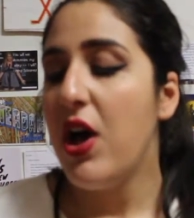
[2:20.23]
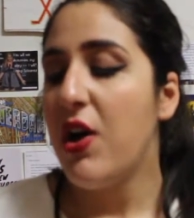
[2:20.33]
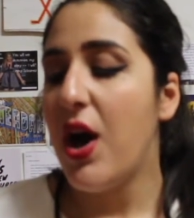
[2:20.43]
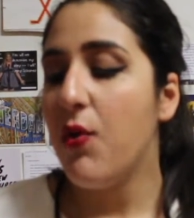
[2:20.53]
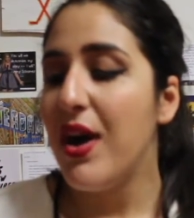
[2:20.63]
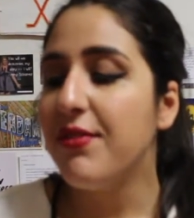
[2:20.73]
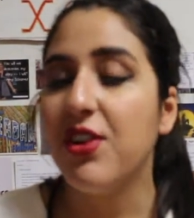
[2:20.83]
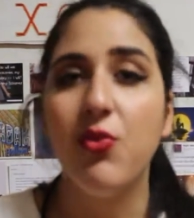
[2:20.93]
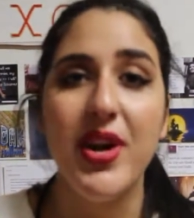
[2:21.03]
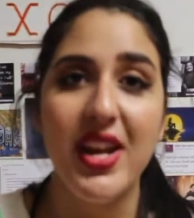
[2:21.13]

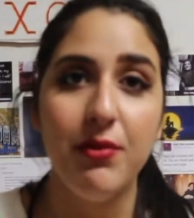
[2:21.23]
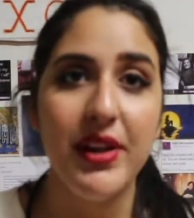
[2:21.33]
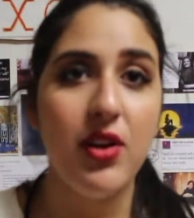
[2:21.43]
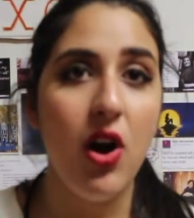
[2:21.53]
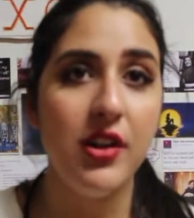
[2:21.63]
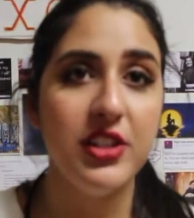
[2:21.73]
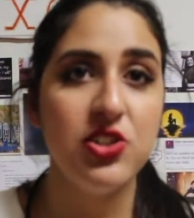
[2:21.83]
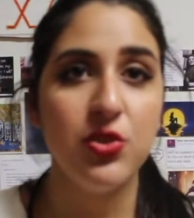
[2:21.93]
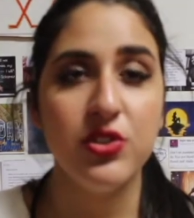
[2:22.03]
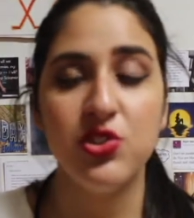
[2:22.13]
However, when I read all these
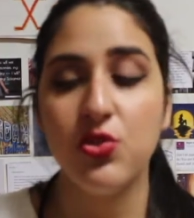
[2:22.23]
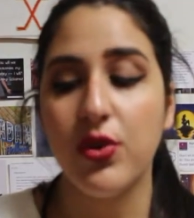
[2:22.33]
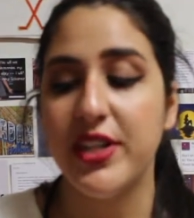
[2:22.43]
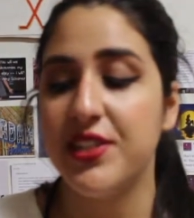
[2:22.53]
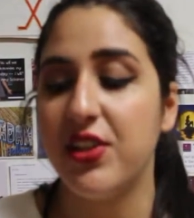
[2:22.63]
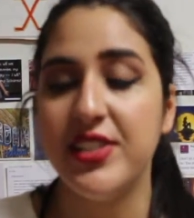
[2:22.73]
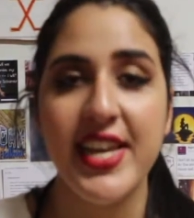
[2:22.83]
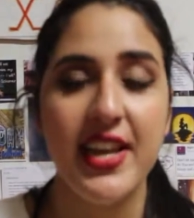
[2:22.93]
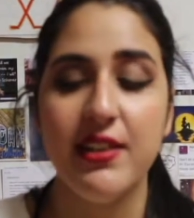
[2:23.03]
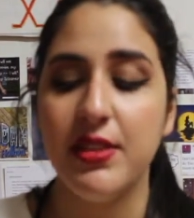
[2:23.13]
short stories that are
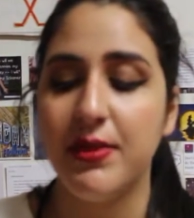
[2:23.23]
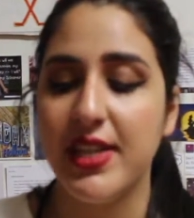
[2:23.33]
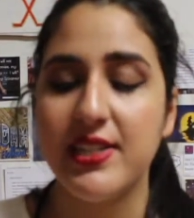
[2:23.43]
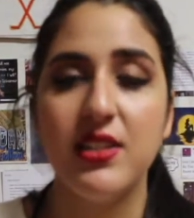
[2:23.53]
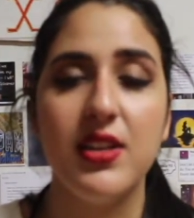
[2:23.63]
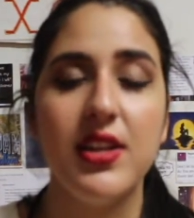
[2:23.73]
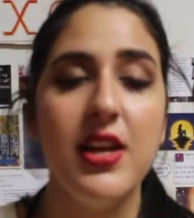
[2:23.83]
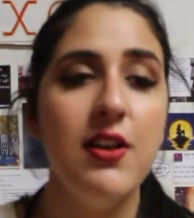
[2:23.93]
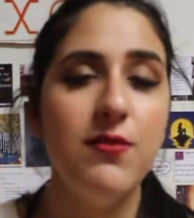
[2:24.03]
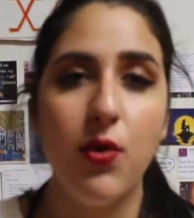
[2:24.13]
taking place in the
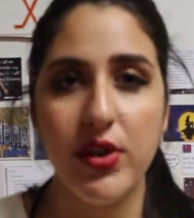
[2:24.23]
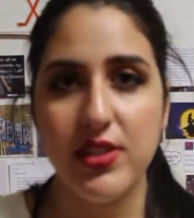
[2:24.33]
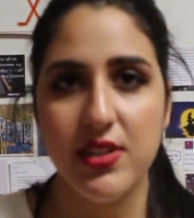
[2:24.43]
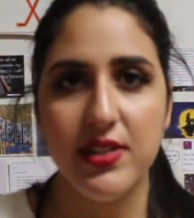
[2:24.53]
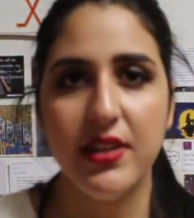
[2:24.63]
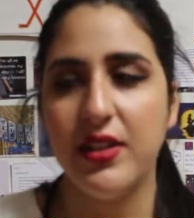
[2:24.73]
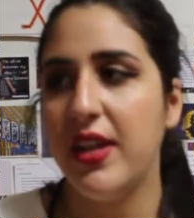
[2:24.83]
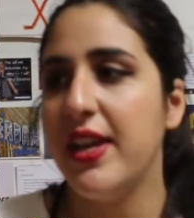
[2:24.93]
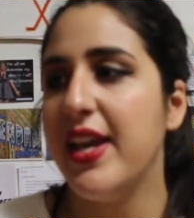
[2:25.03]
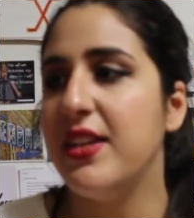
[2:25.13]
voices and
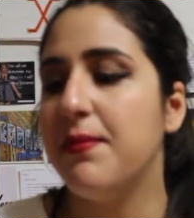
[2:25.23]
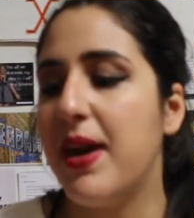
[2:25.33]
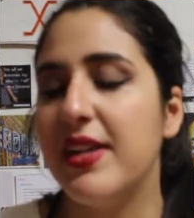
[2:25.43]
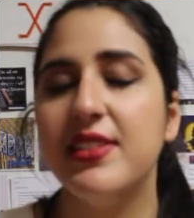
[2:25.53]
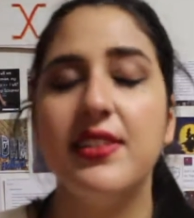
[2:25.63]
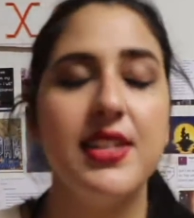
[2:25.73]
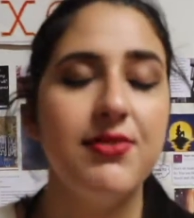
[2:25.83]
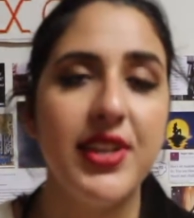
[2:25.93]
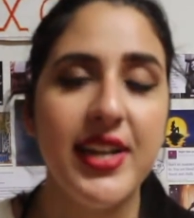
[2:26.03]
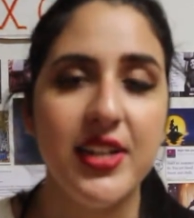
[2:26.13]
in the minds of
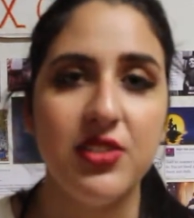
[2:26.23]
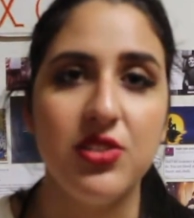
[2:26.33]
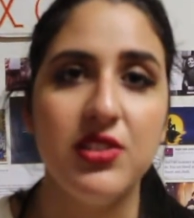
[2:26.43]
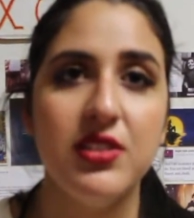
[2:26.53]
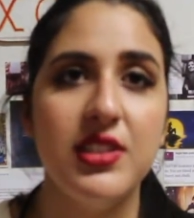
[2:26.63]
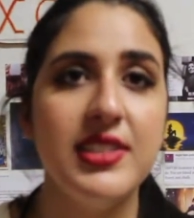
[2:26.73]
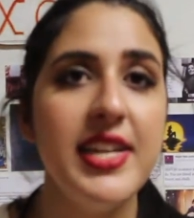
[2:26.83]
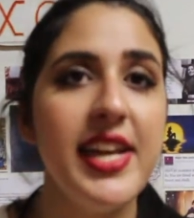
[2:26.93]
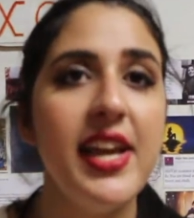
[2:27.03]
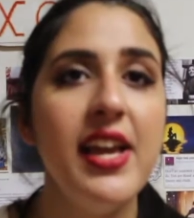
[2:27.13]
different characters in the
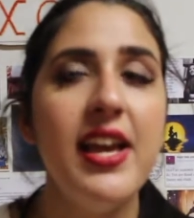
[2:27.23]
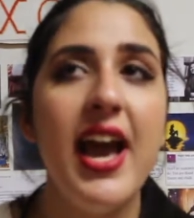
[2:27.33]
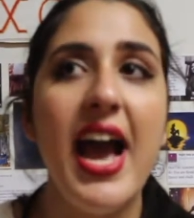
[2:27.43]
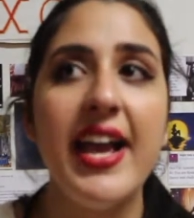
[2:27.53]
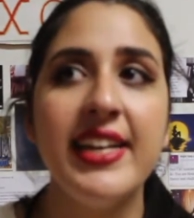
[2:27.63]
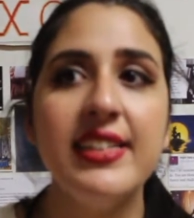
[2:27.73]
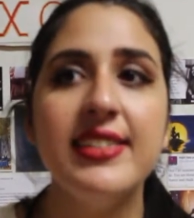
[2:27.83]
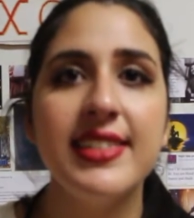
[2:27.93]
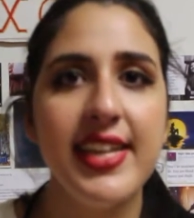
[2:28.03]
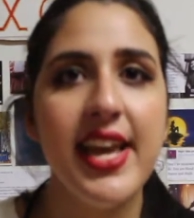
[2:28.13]
city, I can
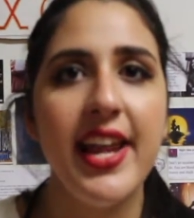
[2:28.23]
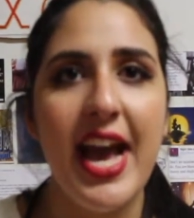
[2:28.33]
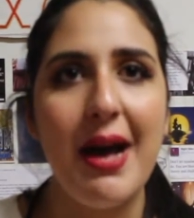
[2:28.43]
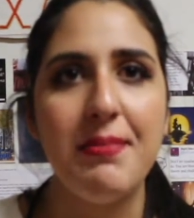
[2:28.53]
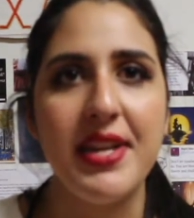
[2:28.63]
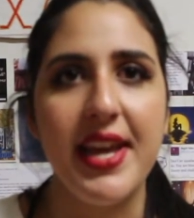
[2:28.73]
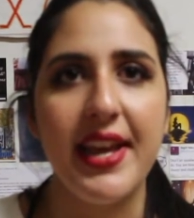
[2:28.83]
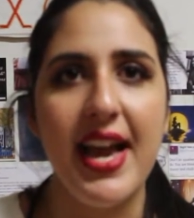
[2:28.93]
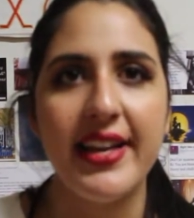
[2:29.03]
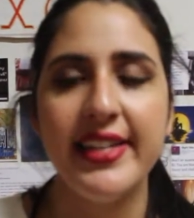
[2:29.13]
see it happening.
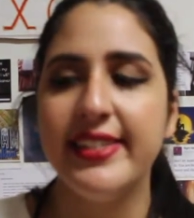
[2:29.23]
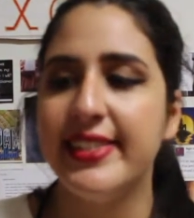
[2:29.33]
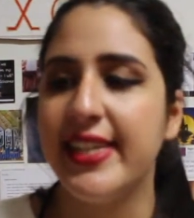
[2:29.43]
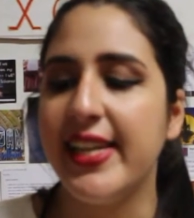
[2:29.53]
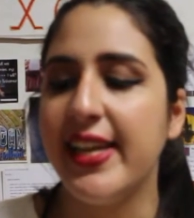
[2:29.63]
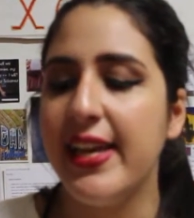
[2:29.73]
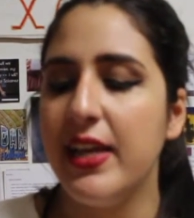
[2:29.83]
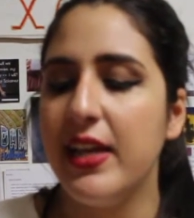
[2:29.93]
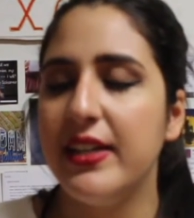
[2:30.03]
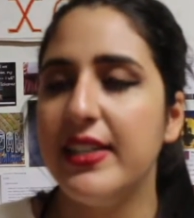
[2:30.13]
I can see
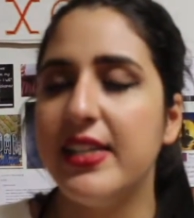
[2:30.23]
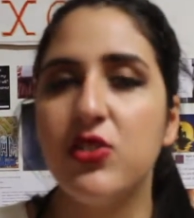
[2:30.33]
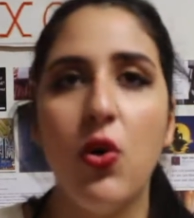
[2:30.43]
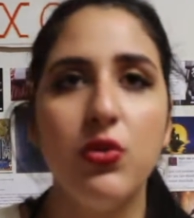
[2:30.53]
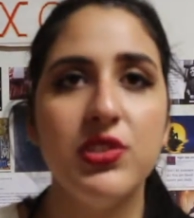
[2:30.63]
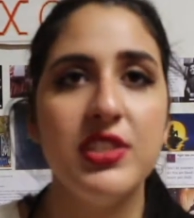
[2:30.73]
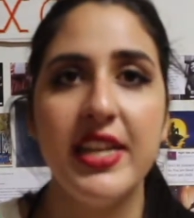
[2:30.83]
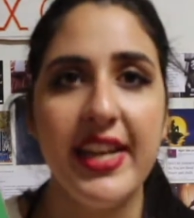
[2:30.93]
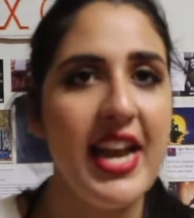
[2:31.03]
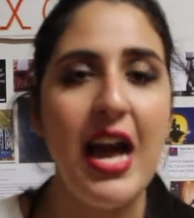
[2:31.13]
this whole
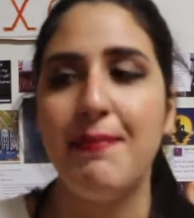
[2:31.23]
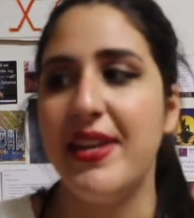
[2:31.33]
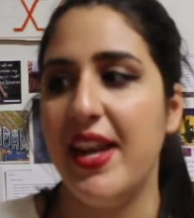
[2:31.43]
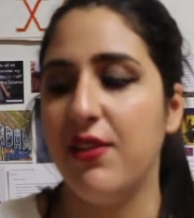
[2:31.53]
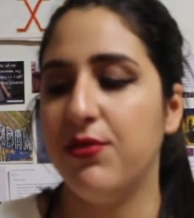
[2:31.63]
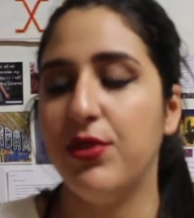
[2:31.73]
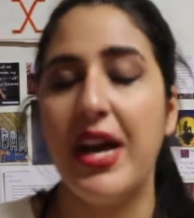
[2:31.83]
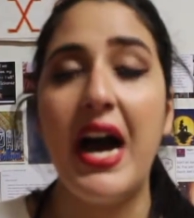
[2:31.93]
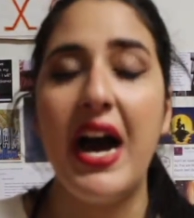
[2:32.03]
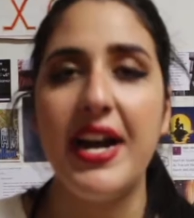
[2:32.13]
city happening through the
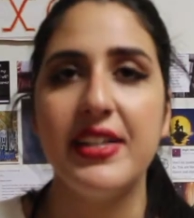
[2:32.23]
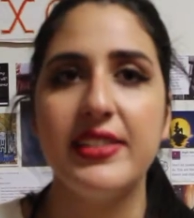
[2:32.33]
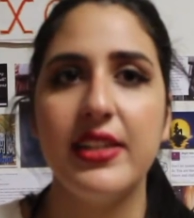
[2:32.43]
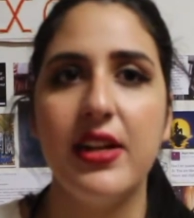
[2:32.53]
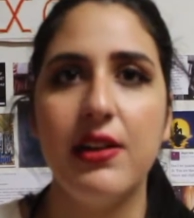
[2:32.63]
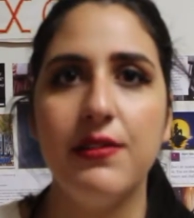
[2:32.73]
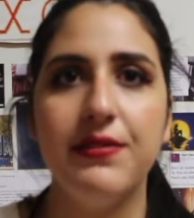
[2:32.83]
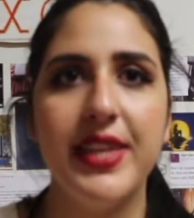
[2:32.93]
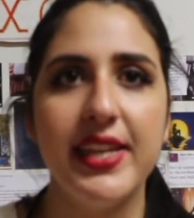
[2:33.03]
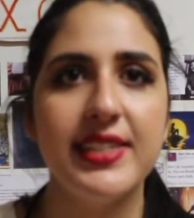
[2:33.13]
eyes of
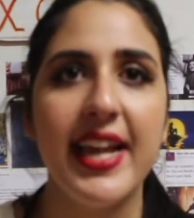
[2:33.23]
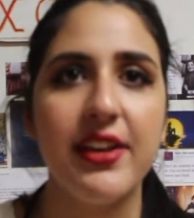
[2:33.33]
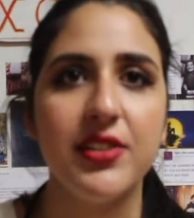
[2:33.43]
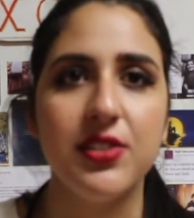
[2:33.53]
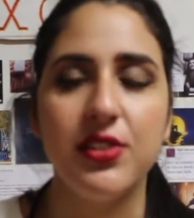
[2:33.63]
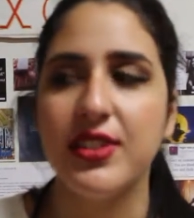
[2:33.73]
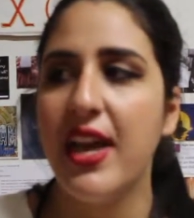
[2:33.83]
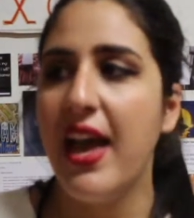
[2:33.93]
these characters.